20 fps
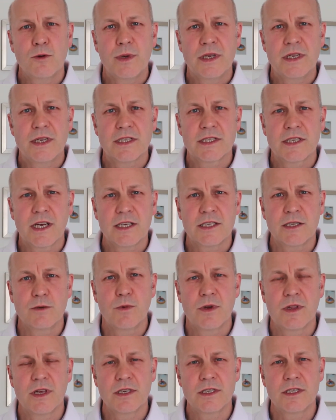been discussing
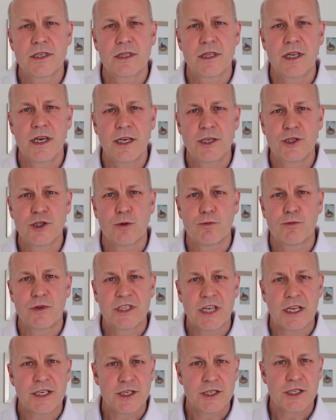with us the job
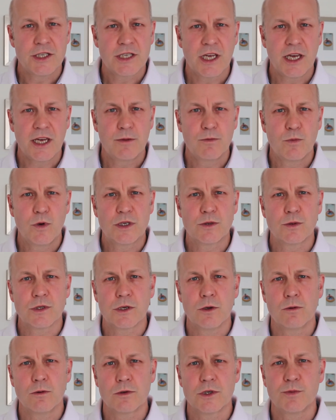retention scheme, which was
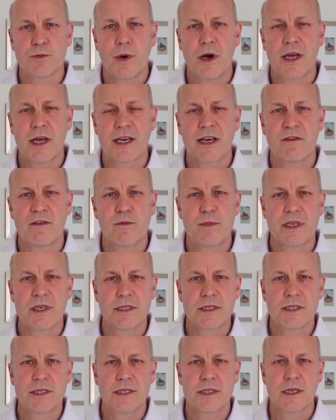launched by
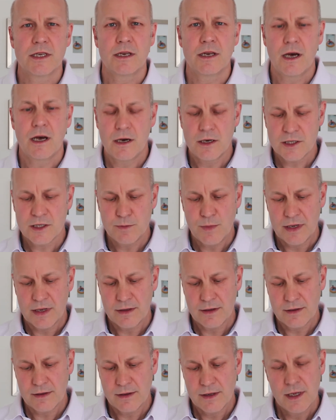government last month.
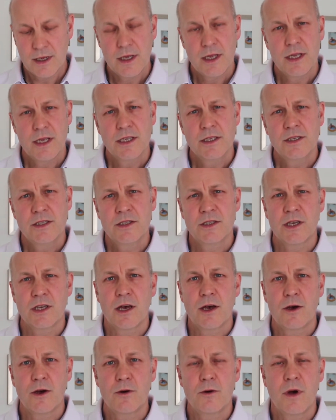
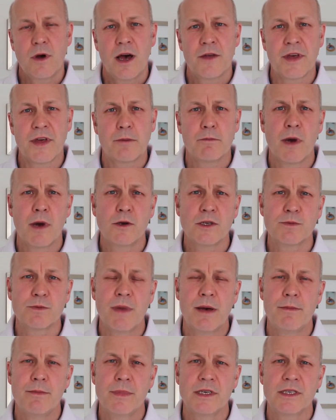So I think most
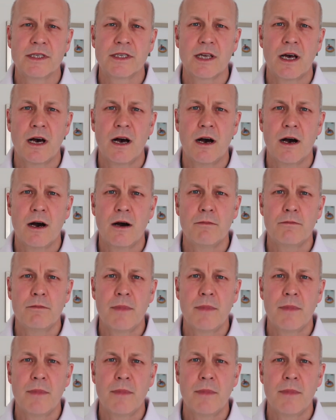members are